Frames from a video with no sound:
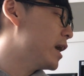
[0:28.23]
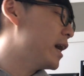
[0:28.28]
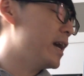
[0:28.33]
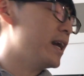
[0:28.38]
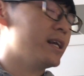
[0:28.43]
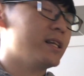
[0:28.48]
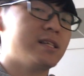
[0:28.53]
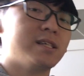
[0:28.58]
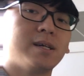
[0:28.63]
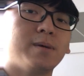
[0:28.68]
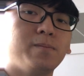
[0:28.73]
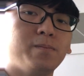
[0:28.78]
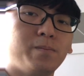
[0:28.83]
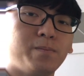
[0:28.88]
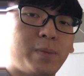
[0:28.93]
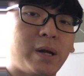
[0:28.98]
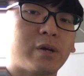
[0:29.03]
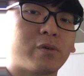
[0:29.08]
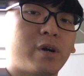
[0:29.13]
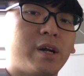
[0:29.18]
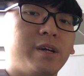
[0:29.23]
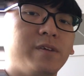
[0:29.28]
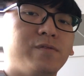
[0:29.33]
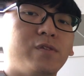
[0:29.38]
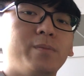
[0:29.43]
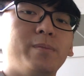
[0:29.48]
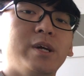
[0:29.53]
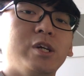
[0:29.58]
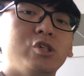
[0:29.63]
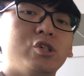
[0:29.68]
and some background
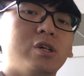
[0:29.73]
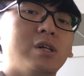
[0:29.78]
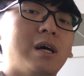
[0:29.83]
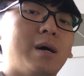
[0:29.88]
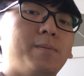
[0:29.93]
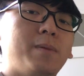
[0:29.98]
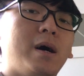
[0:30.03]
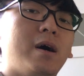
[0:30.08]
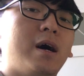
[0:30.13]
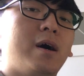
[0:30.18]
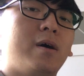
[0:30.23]
information about